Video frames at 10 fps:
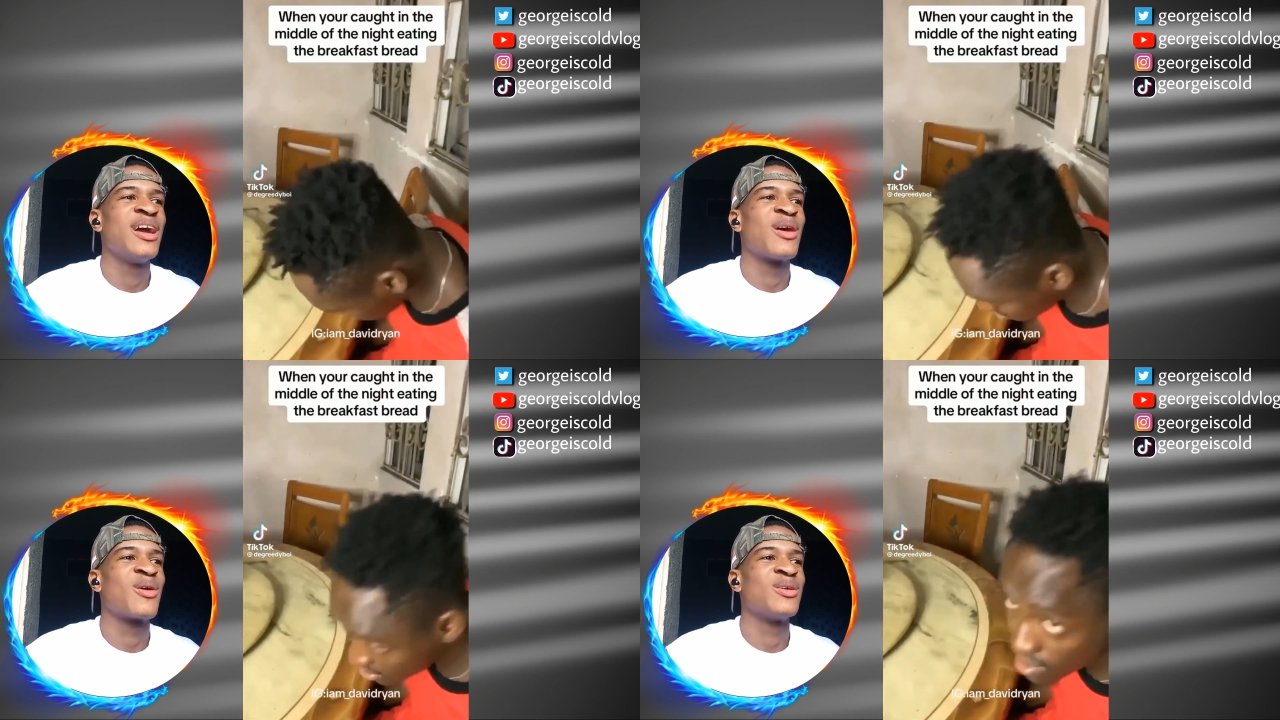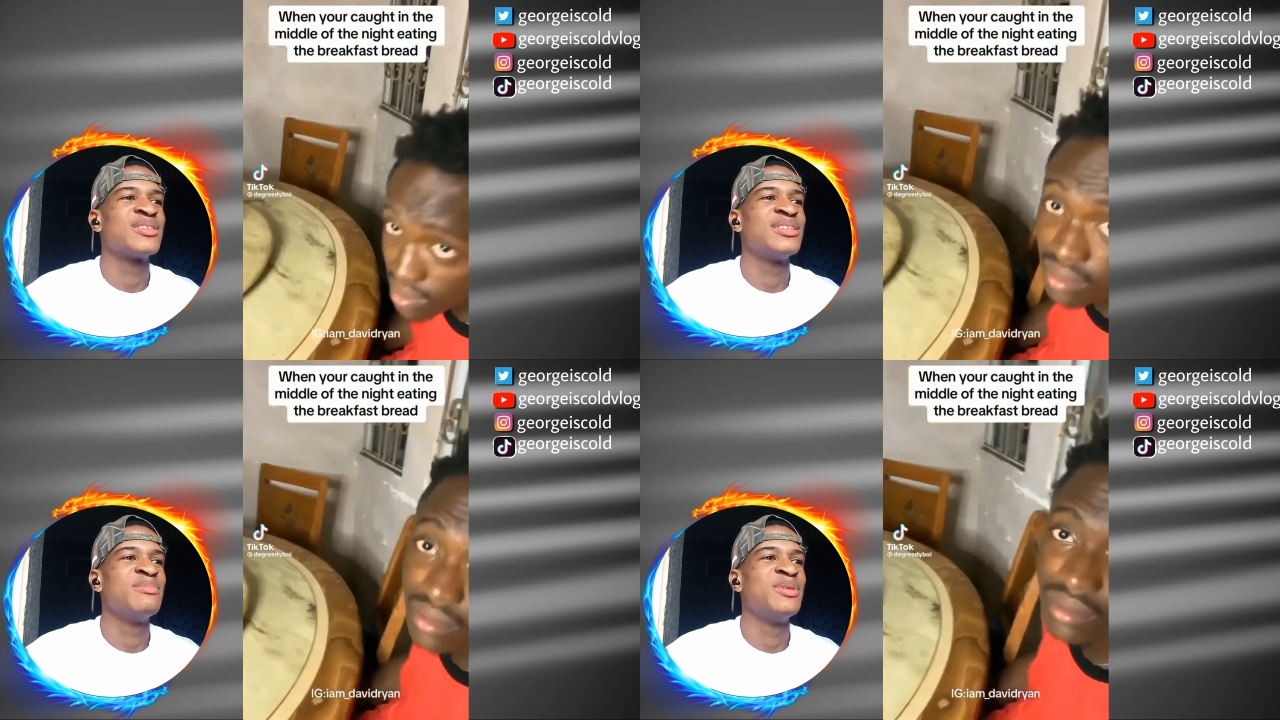you're caught in
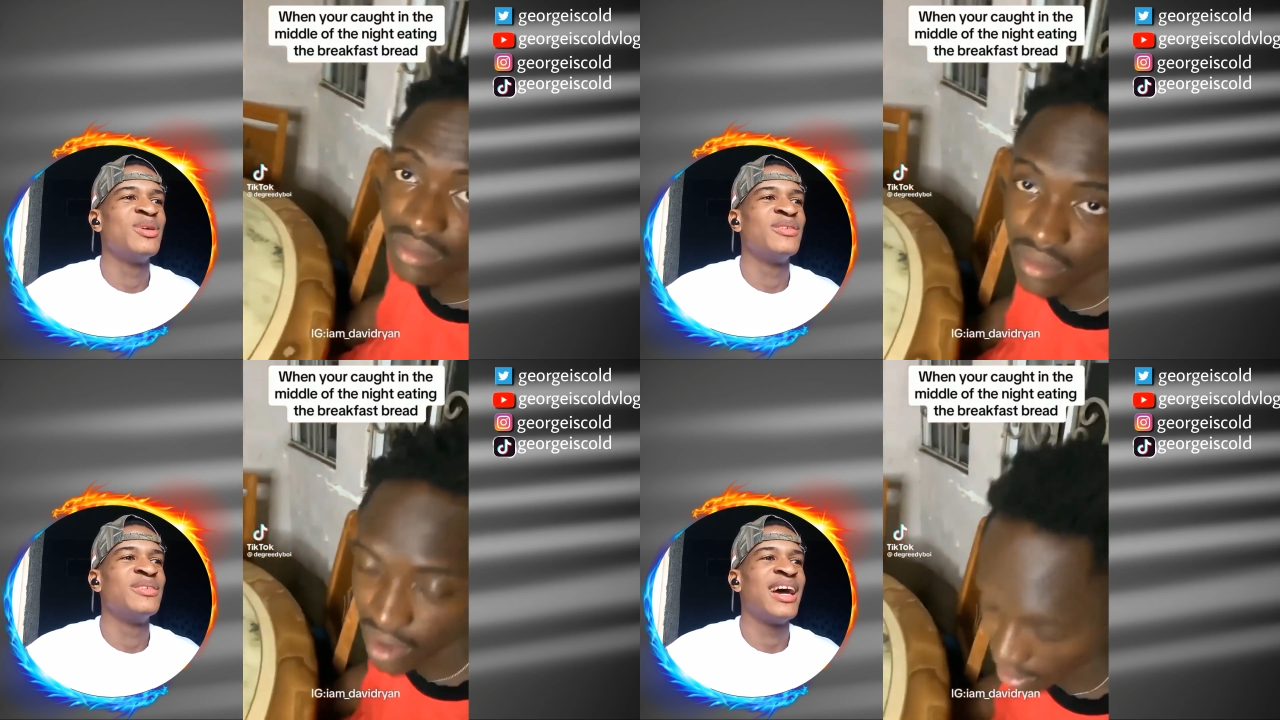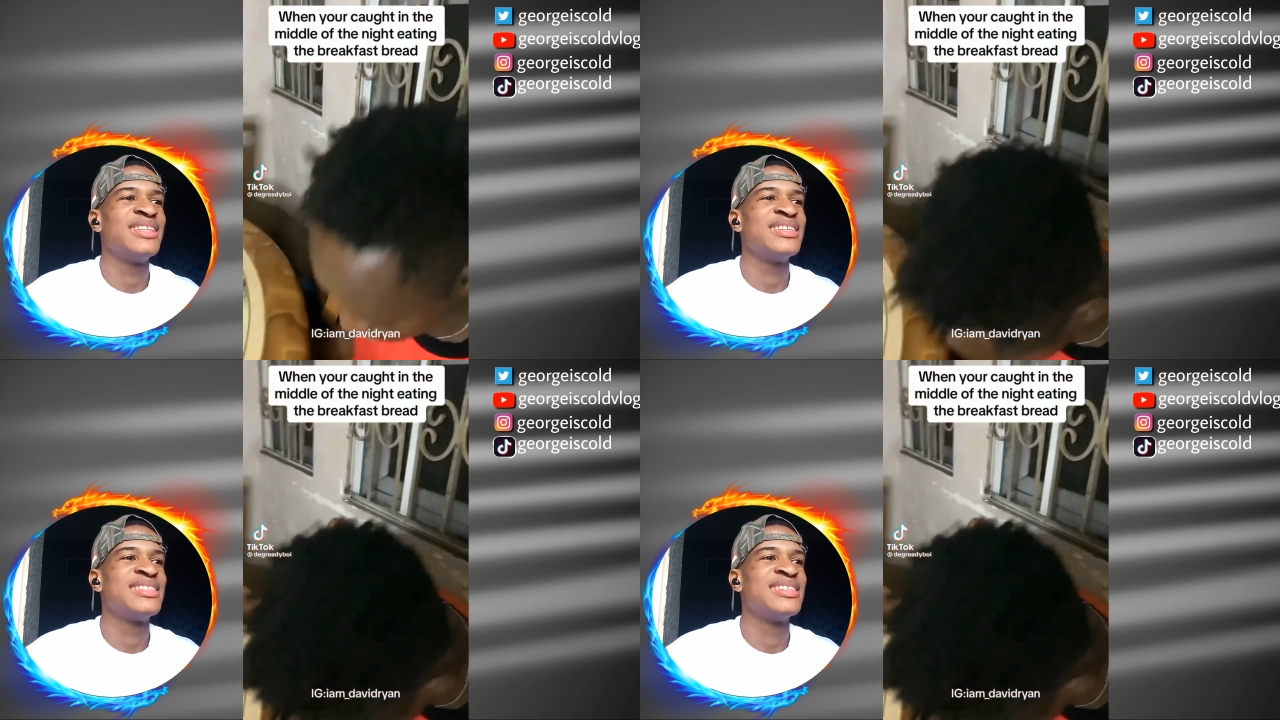the middle of the
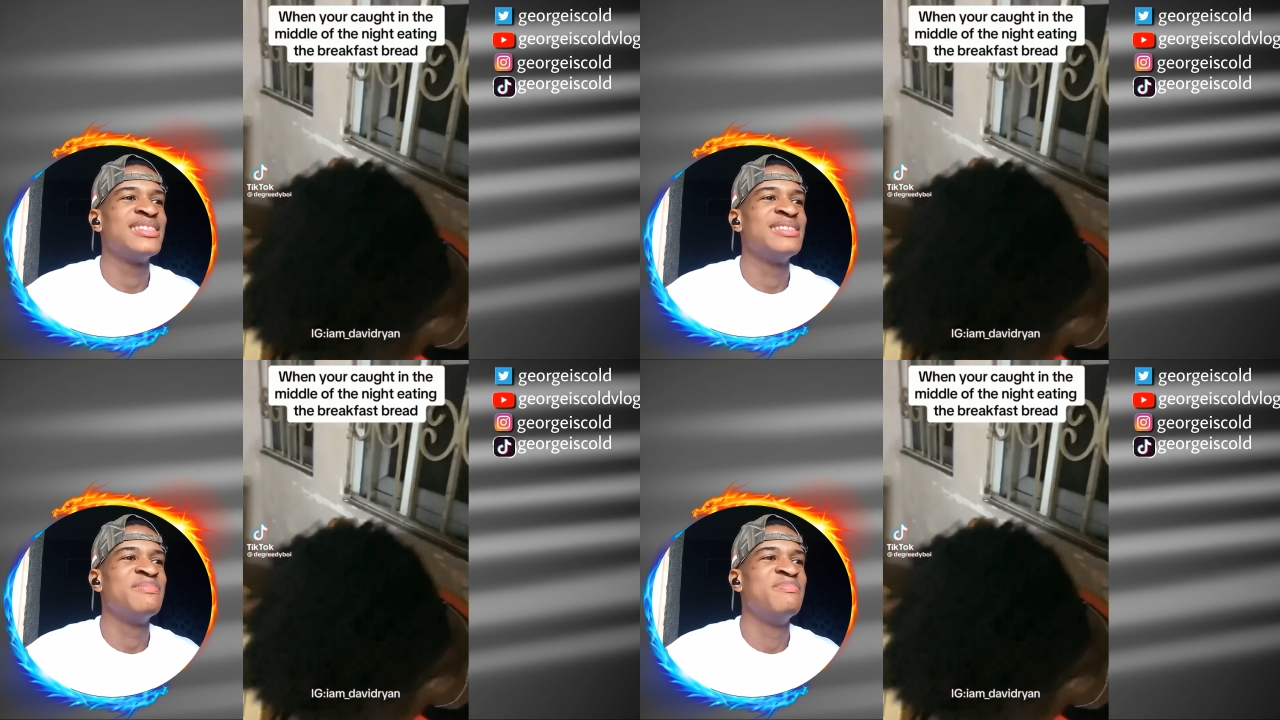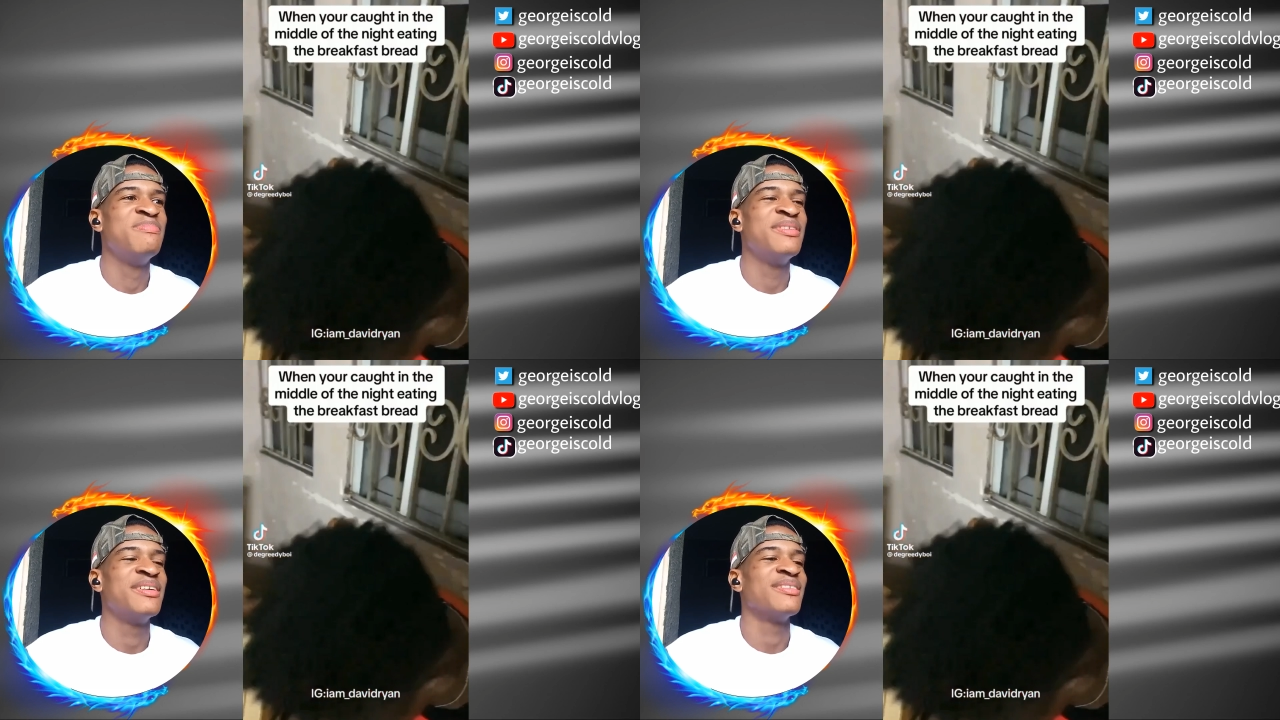night eating the
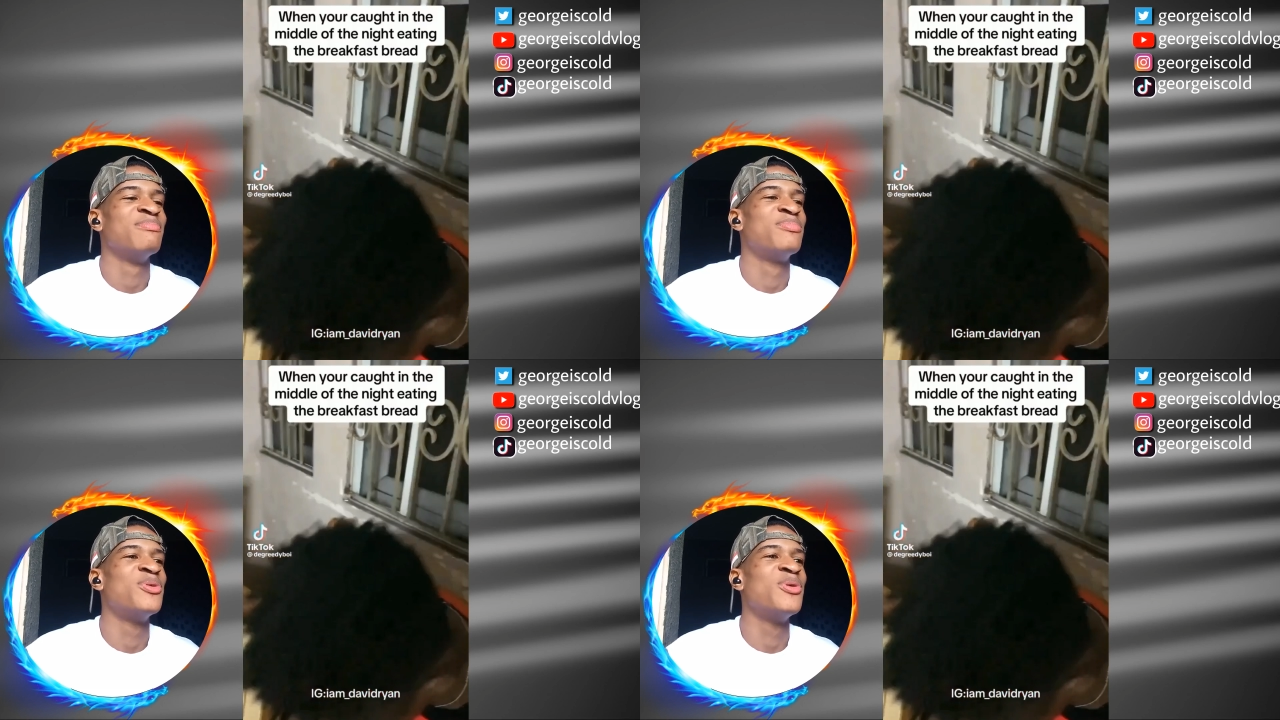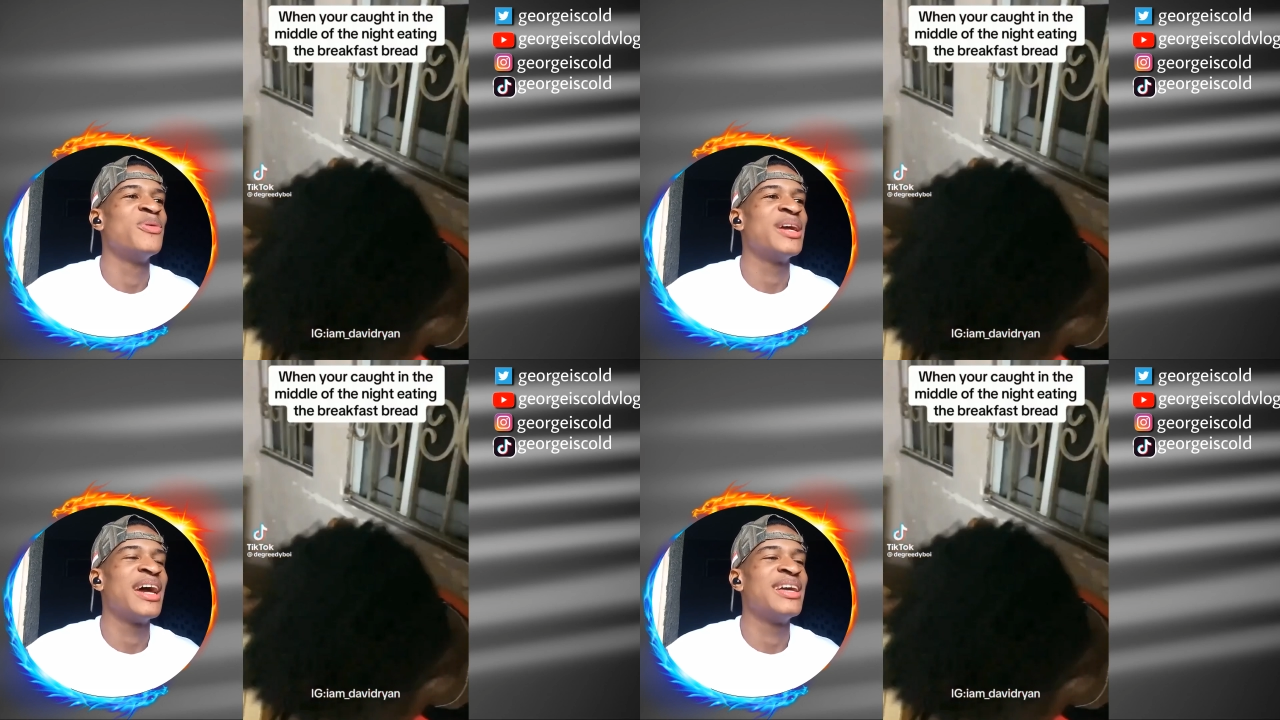brew,
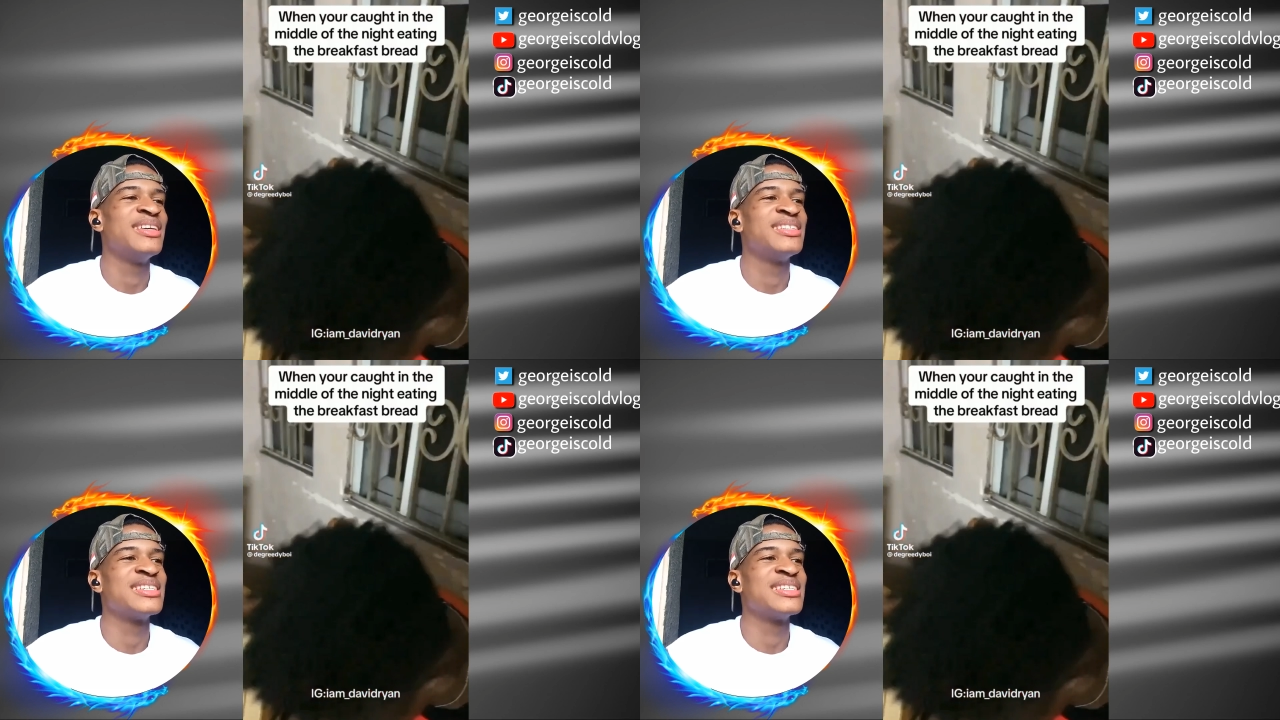when you're